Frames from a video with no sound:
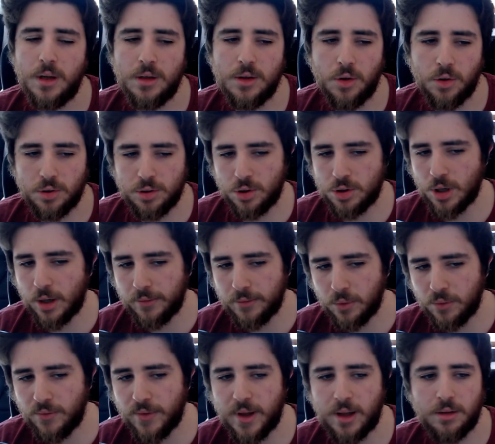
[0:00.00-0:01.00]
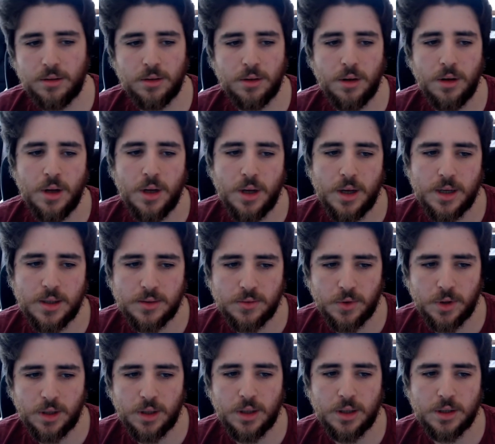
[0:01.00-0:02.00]
or the software vendor is
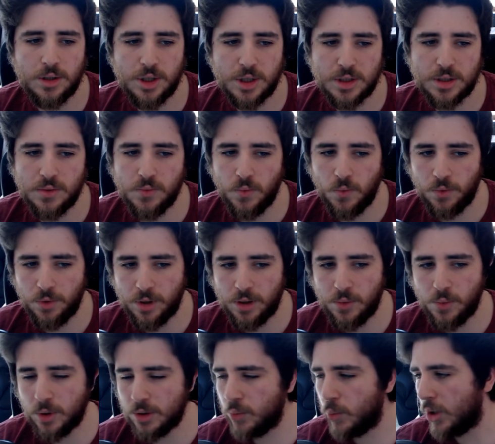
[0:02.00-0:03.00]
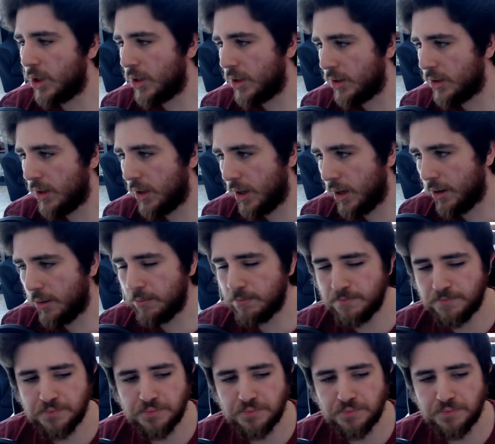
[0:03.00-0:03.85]
really what we needed here.